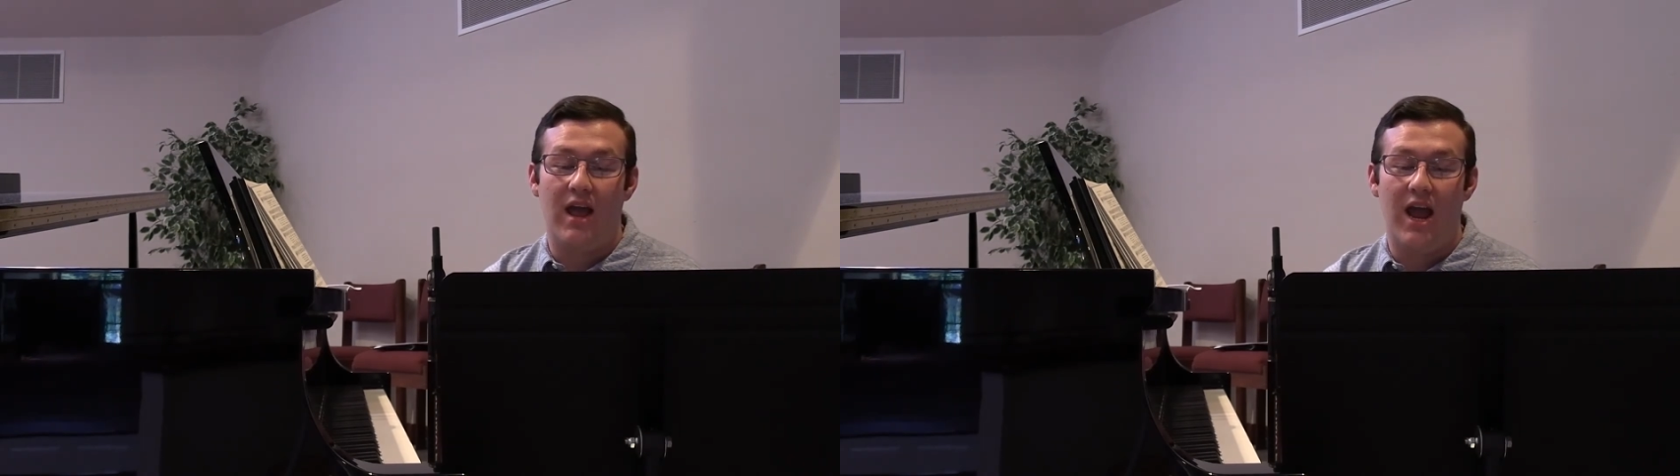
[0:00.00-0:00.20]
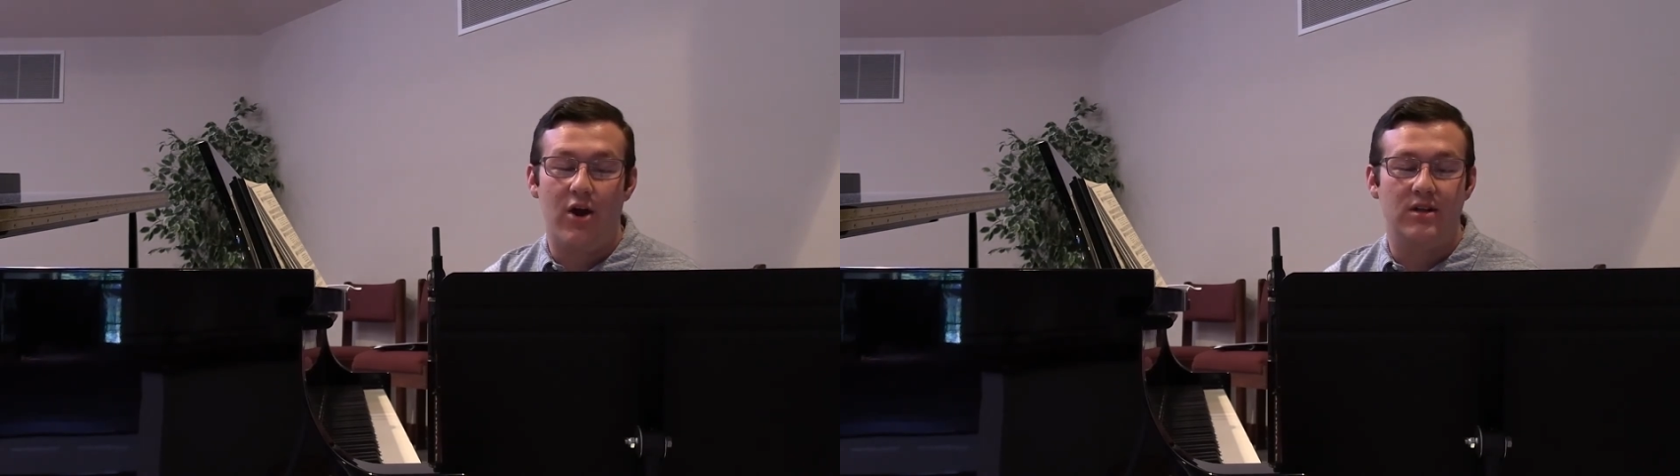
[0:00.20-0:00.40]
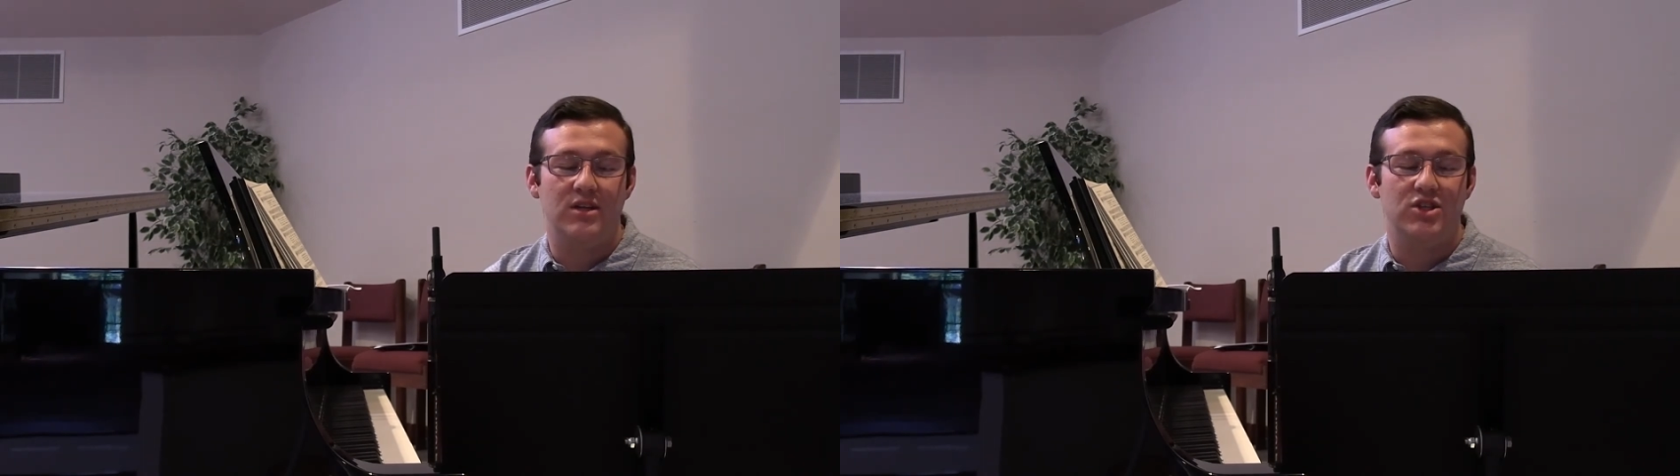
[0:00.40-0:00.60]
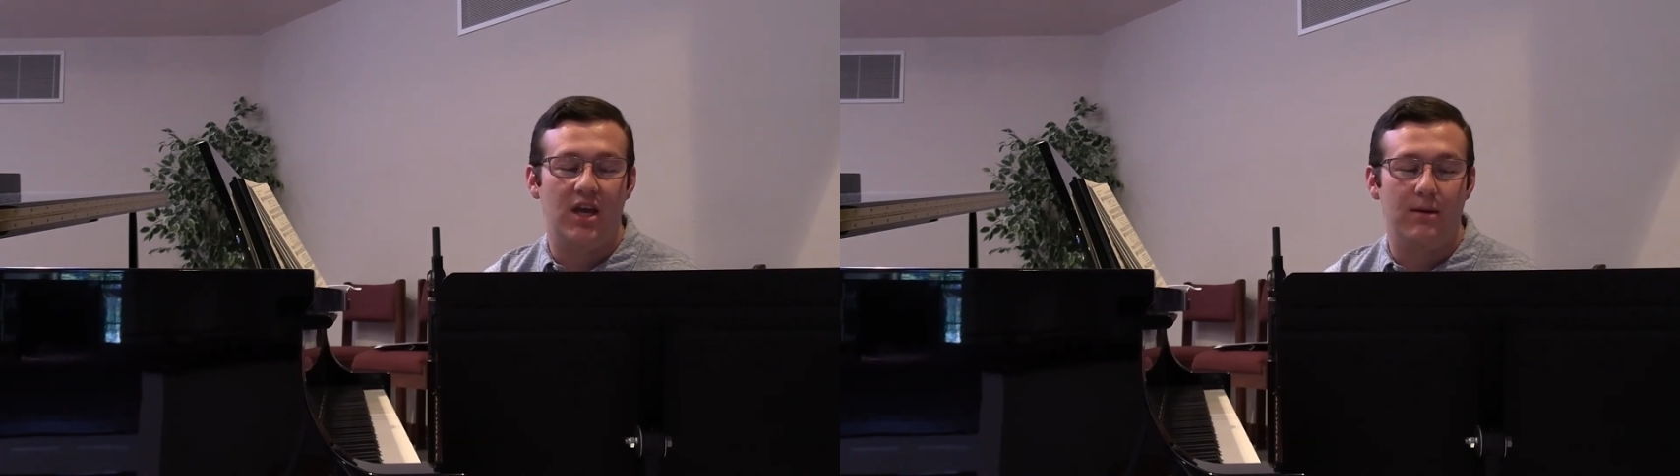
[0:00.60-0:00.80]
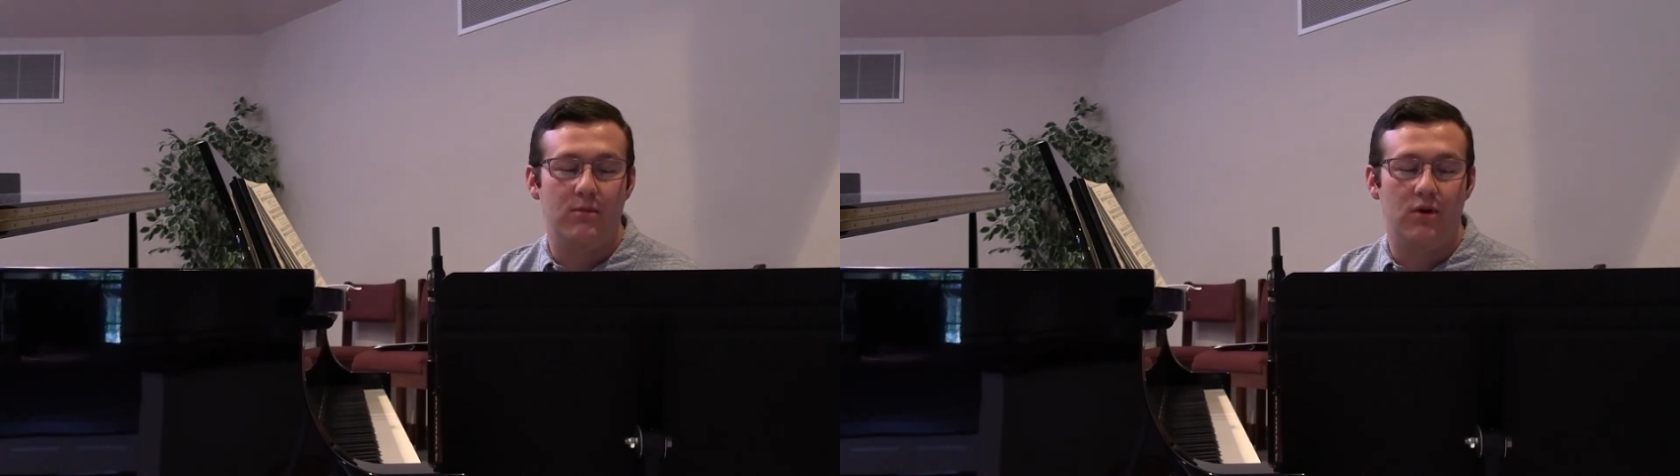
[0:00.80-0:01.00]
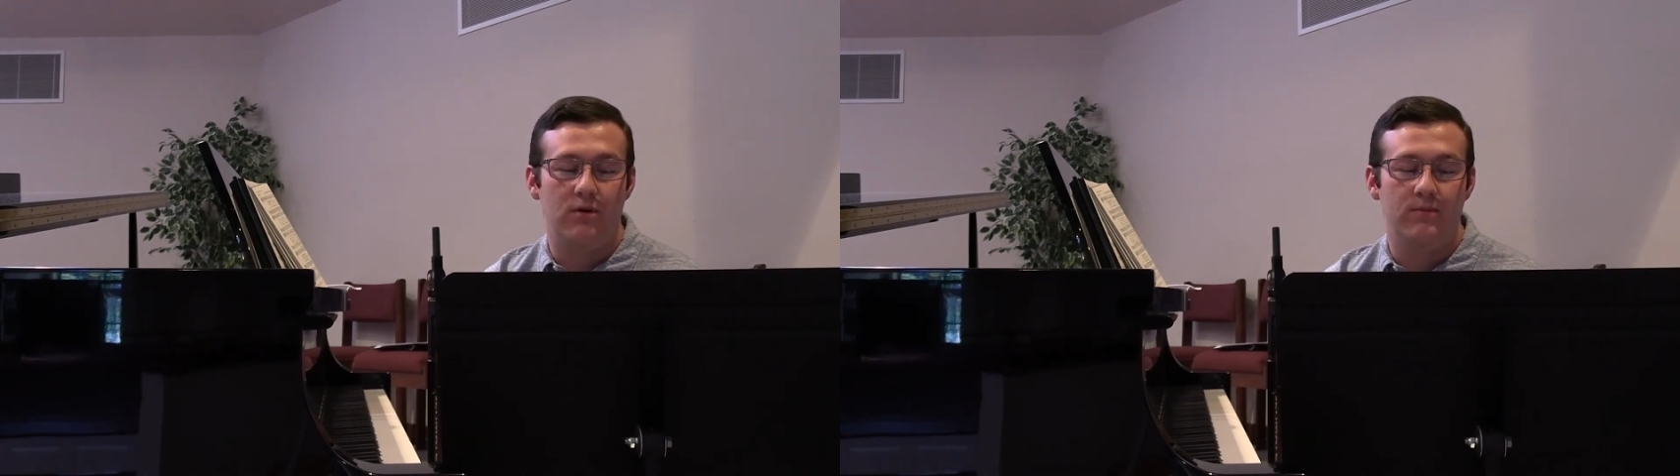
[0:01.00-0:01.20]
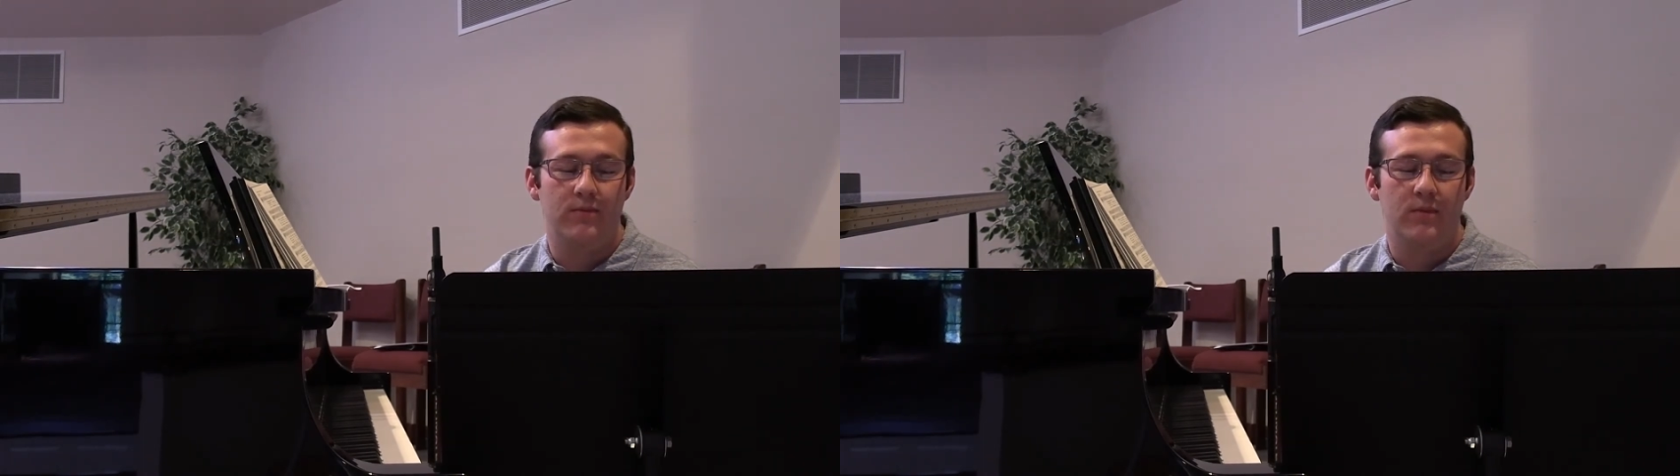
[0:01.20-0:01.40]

Heritage Hymnal.